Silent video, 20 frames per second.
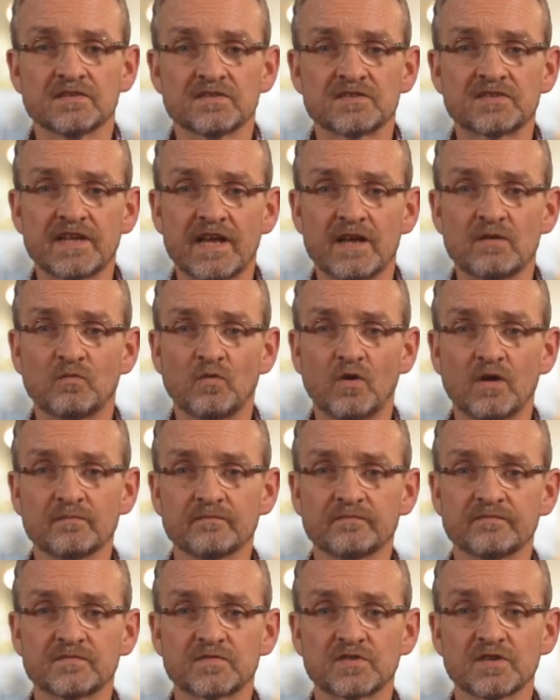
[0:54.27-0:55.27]
Step 1,
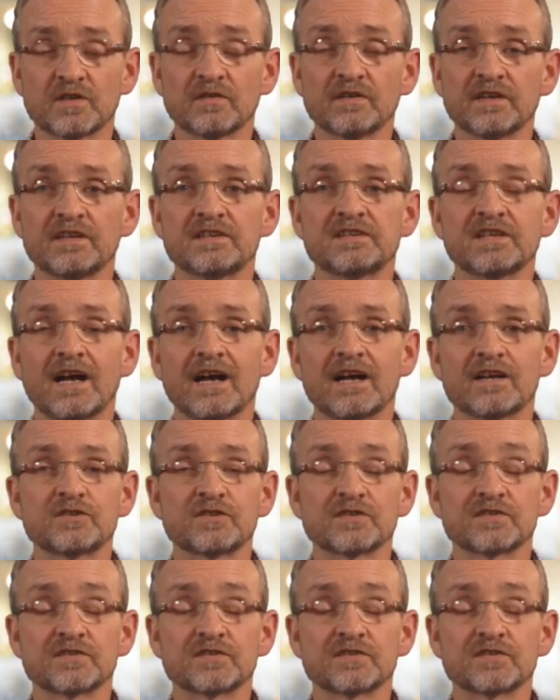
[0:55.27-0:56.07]
so you're going to need to ask